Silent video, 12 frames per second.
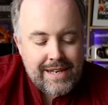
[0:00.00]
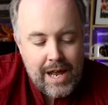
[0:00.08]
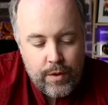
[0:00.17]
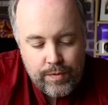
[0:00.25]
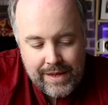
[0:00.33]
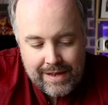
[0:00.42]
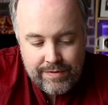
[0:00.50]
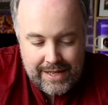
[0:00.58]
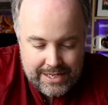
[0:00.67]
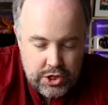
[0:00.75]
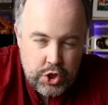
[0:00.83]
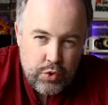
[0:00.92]
Now,
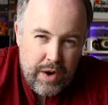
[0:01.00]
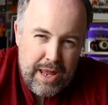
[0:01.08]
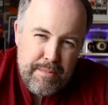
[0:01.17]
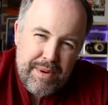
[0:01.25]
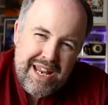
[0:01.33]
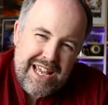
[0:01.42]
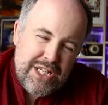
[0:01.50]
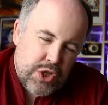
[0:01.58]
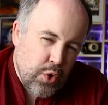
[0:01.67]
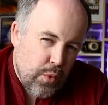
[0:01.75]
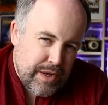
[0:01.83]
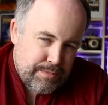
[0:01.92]
that's great, but it
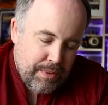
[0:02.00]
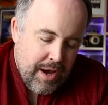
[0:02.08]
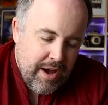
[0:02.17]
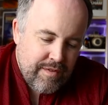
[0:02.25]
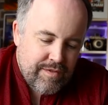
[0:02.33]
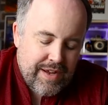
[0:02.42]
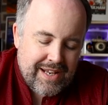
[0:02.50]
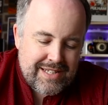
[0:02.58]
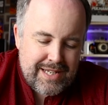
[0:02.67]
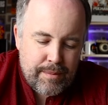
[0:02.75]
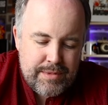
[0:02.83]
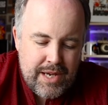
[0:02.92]
isn't always
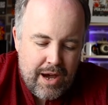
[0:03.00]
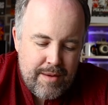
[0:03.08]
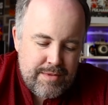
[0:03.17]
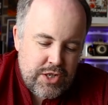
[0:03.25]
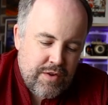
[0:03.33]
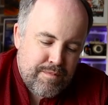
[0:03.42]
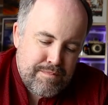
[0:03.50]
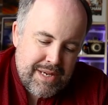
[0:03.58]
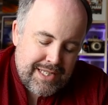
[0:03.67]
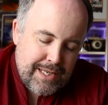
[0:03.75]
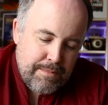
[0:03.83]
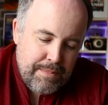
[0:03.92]
perfect. Sometimes you're
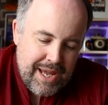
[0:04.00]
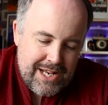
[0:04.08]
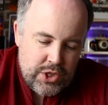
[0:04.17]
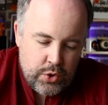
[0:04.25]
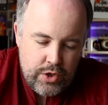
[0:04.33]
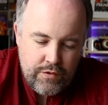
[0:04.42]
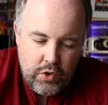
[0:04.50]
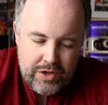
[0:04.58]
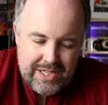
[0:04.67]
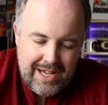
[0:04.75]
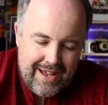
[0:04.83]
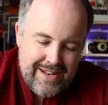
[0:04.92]
missing bits or you've
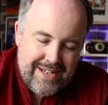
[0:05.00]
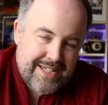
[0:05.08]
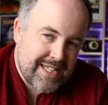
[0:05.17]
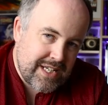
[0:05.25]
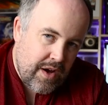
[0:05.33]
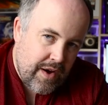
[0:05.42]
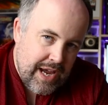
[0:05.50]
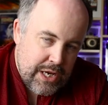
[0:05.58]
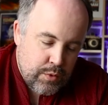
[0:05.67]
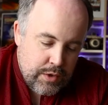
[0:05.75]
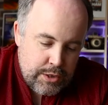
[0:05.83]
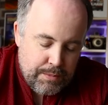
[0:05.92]
got to kind of
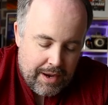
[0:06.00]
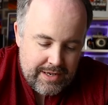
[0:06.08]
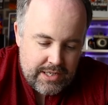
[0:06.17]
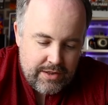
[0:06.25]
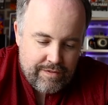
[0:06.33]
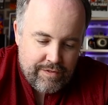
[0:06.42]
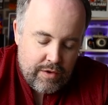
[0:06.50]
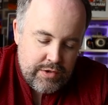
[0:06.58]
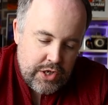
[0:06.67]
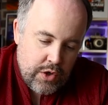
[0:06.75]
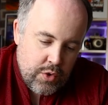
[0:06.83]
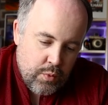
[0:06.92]
decide which part of the
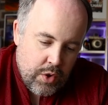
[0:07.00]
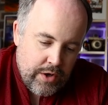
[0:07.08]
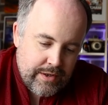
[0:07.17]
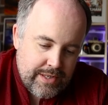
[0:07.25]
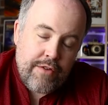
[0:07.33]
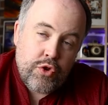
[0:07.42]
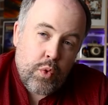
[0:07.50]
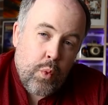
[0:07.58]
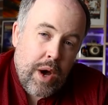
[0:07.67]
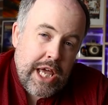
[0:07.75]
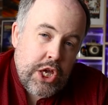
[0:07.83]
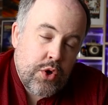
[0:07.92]
photo you want. And the
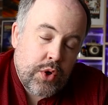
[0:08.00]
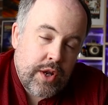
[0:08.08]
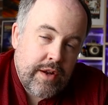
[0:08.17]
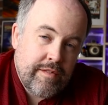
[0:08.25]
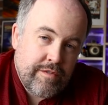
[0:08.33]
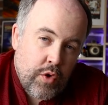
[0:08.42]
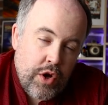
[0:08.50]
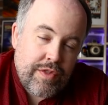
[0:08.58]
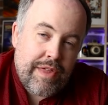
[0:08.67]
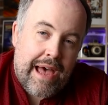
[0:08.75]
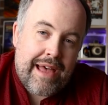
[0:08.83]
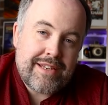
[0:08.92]
way you can
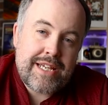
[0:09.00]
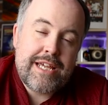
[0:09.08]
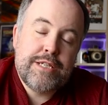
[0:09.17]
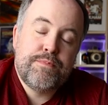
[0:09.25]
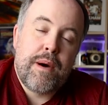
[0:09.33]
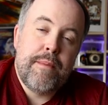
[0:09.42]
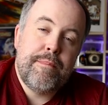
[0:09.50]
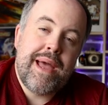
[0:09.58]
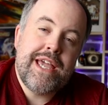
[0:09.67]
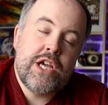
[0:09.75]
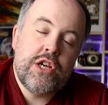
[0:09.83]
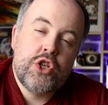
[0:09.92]
avoid that is by
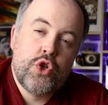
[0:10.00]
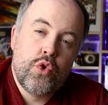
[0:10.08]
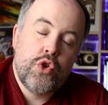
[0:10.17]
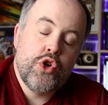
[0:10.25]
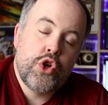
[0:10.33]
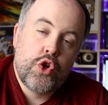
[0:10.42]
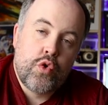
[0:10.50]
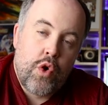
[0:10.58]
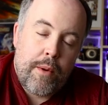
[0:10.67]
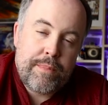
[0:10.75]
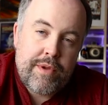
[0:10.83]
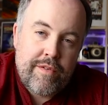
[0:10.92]
making sure you
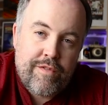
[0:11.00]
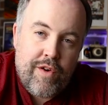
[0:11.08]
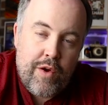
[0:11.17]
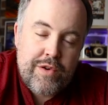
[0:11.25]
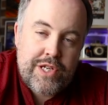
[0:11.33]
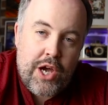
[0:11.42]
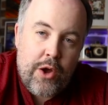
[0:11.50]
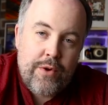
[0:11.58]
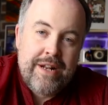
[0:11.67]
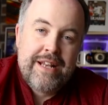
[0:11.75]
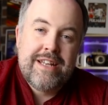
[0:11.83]
crop your photo